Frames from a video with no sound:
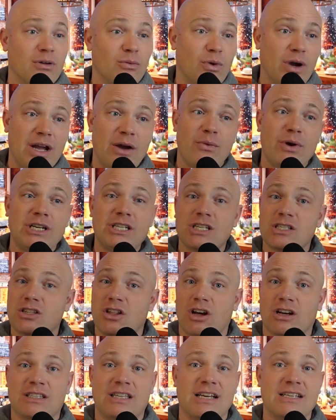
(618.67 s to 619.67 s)
We just
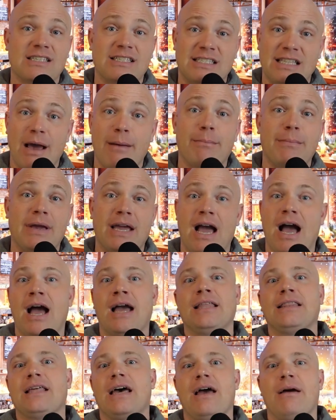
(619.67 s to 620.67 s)
looked a step
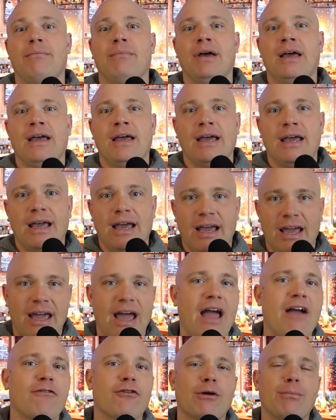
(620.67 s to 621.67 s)
behind them at
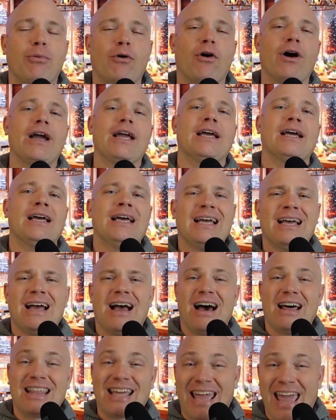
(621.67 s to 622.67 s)
every point
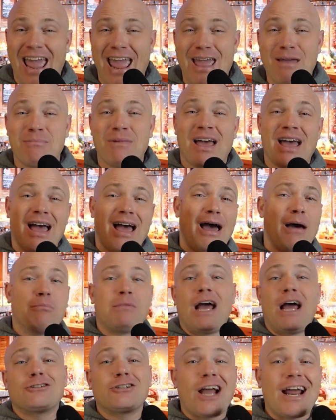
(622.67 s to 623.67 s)
of the game. I'm
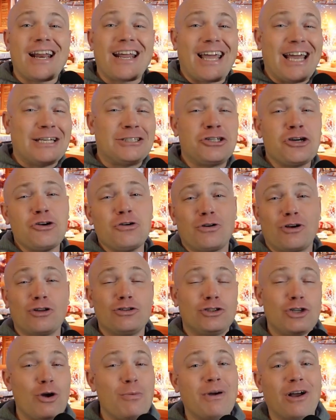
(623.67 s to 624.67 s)
not trying to get too
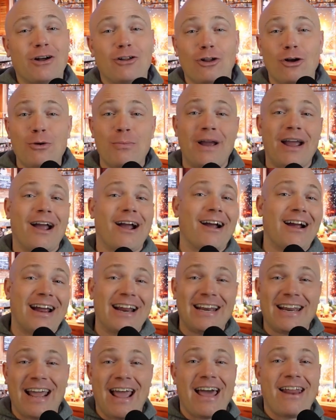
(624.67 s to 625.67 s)
doom and gloom here,
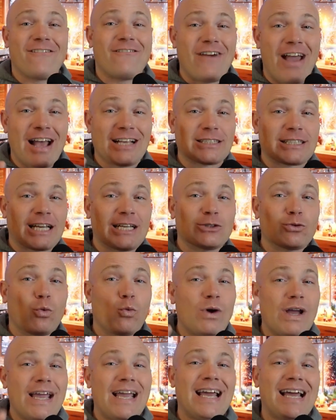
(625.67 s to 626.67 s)
Indiana fans, because
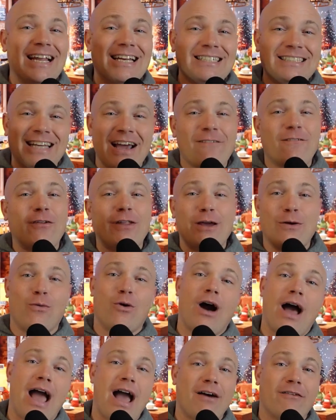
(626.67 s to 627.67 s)
we definitely
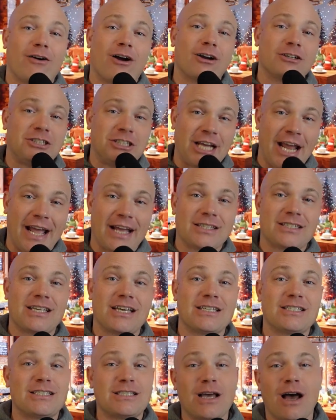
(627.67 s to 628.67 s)
will have our
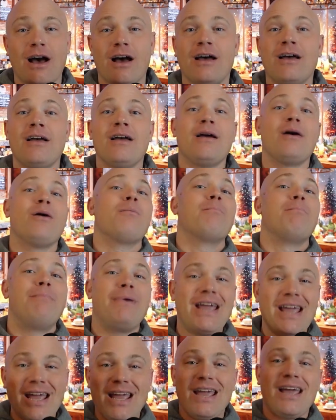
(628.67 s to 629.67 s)
chances to
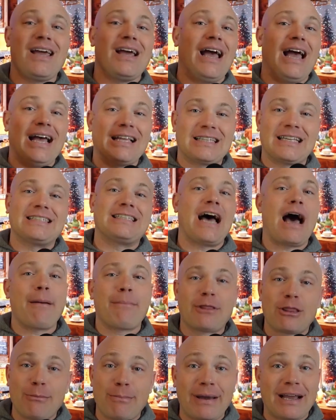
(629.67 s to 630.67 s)
be at the
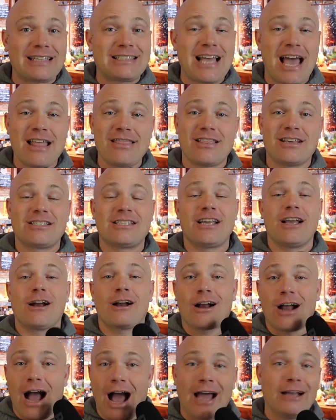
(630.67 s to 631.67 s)
top of the Big Ten this
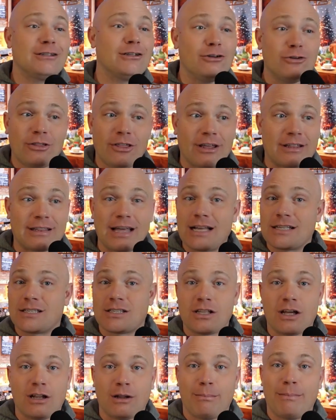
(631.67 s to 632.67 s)
year. I do think that's
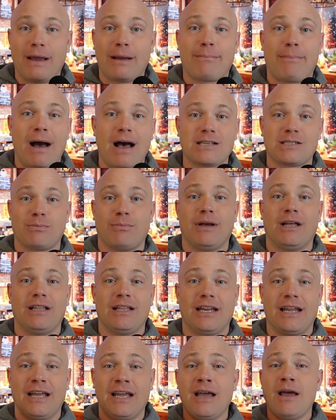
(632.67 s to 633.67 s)
still a big
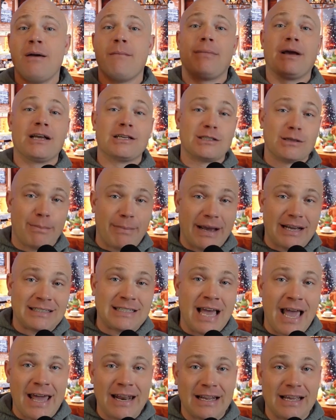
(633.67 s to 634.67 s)
possibility because the Big
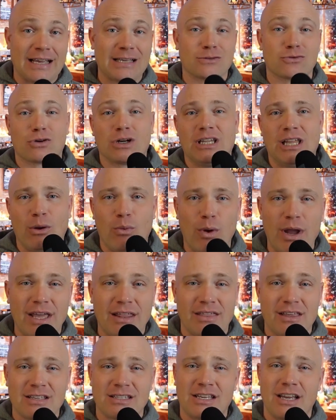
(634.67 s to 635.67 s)
Ten is really
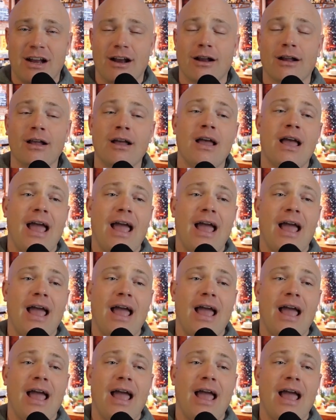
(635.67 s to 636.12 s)
weak this year.